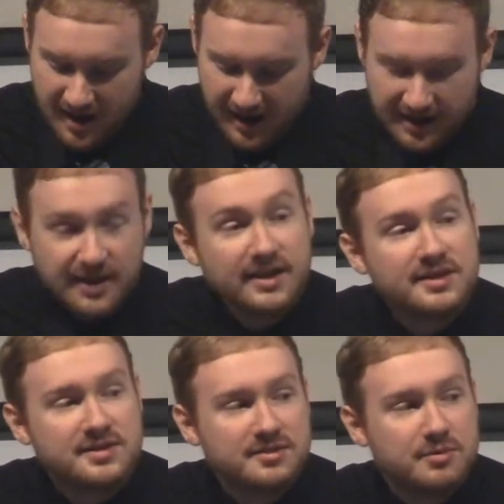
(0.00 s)
And
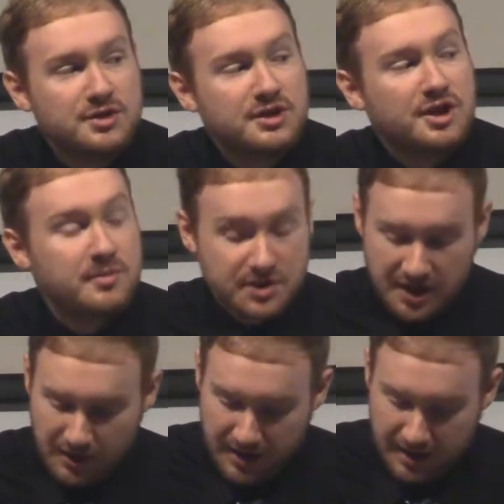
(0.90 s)
as most of you know,
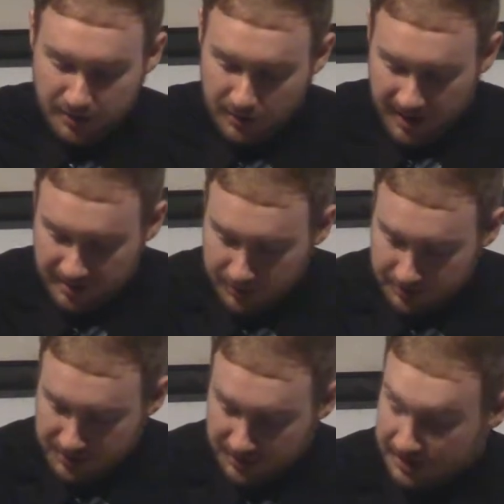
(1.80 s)
Michelle and I were
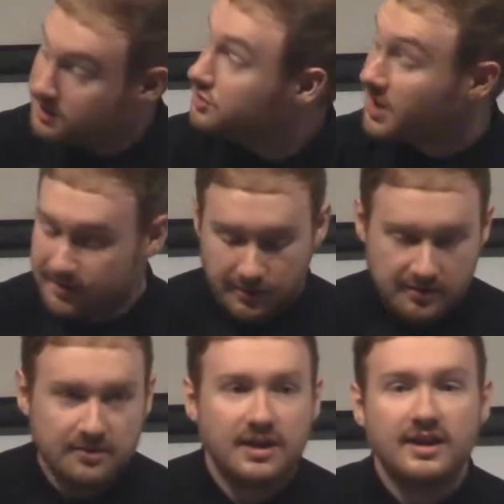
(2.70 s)
able to
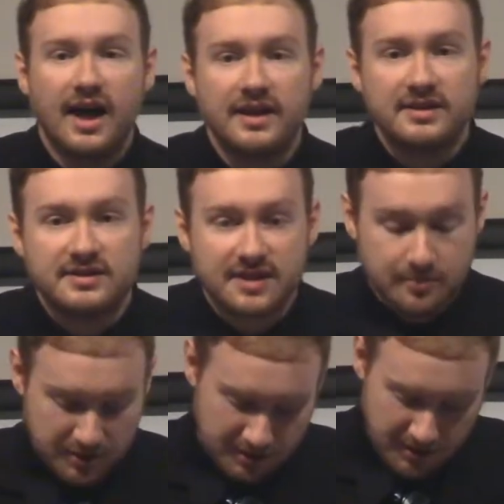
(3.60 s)
travel a lot this
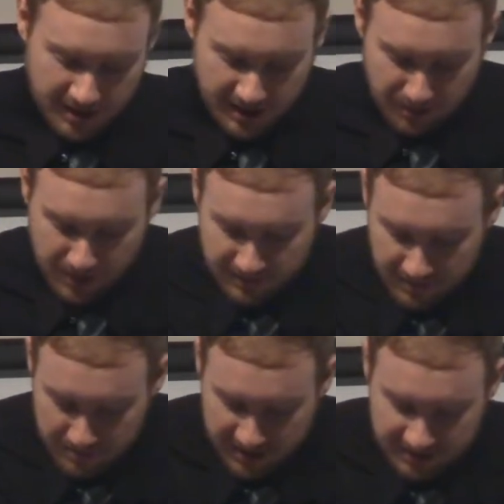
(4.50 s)
summer. One of
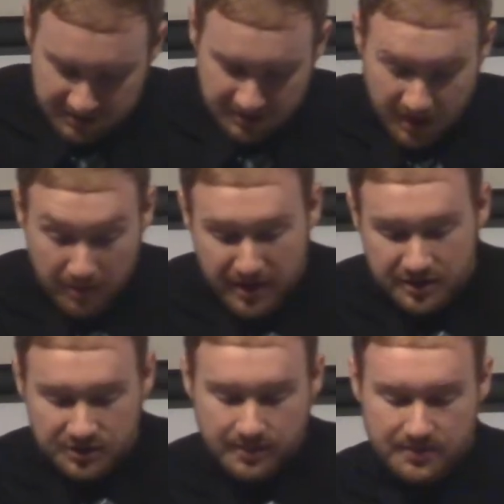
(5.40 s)
our
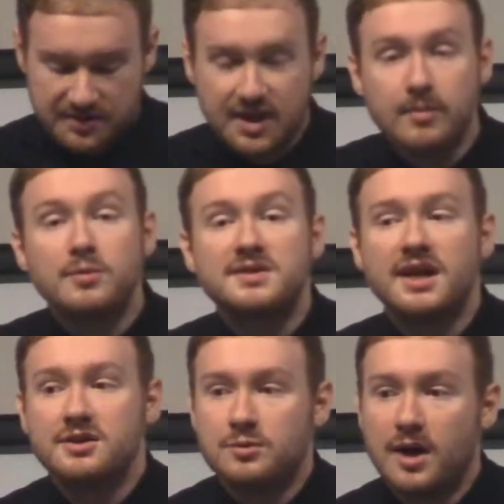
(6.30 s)
biggest trip this summer was
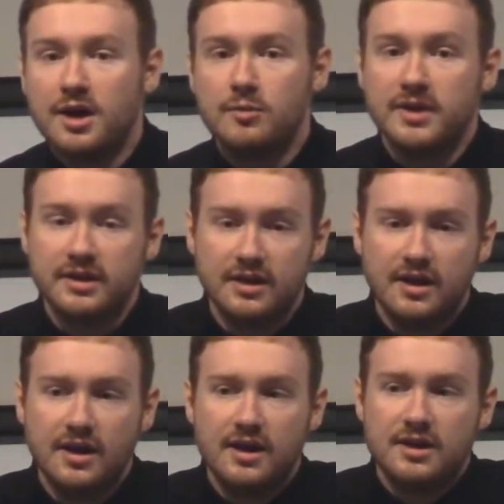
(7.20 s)
out to Wyoming
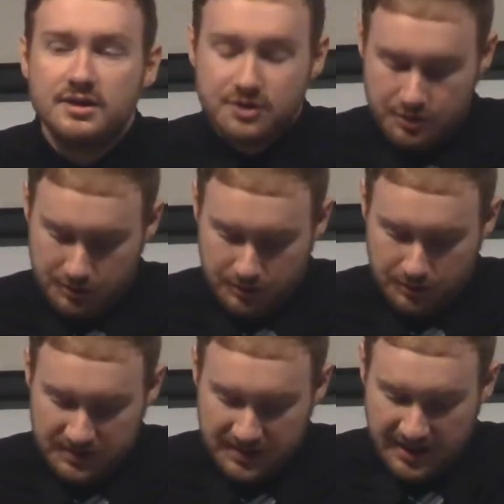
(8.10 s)

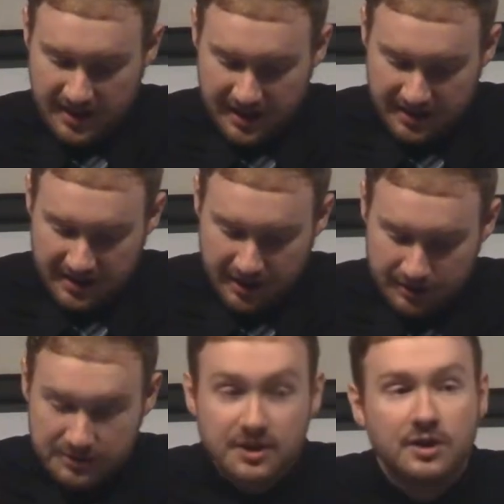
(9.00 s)
to see
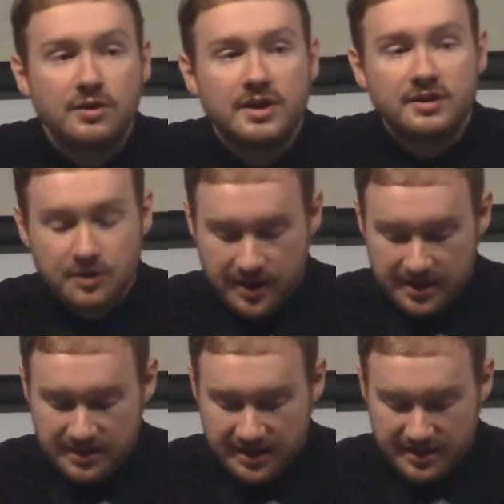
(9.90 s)
Yellowstone and
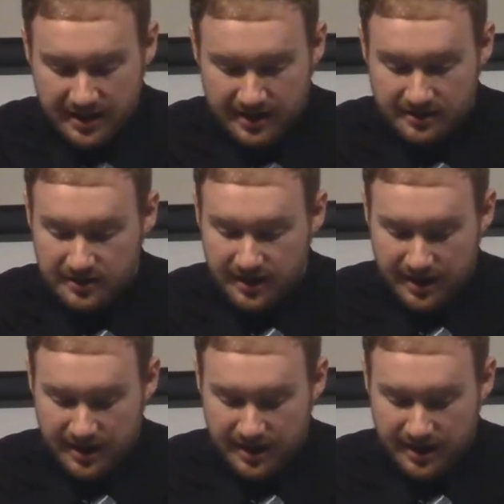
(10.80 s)
Grand Teton.